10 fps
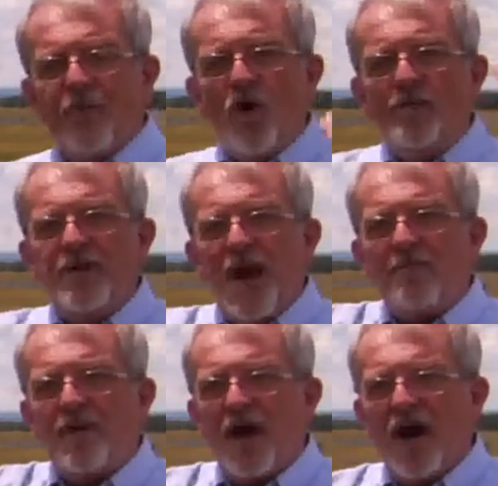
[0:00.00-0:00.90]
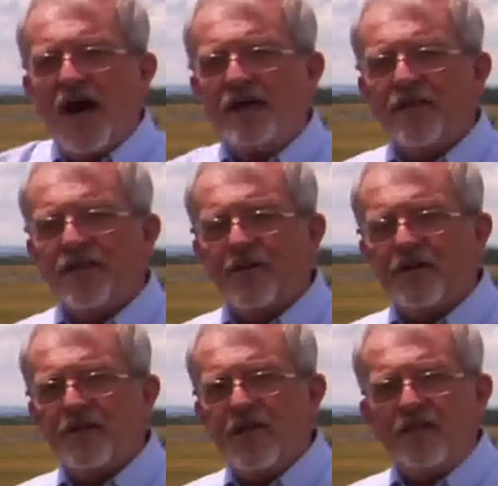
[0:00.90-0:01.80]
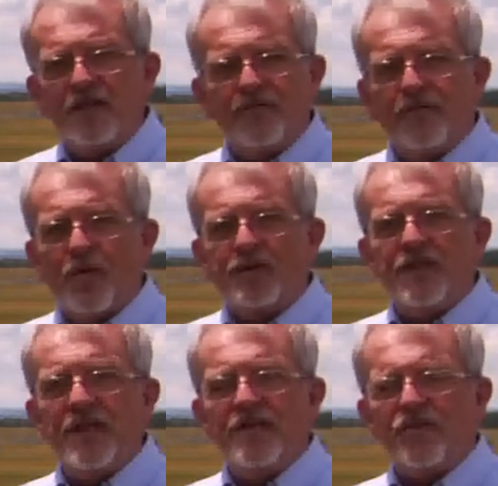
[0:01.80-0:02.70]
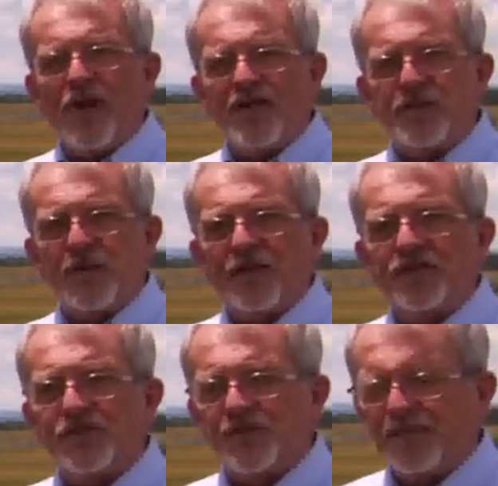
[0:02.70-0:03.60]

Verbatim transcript: He doesn't do too many retakes. He doesn't need to.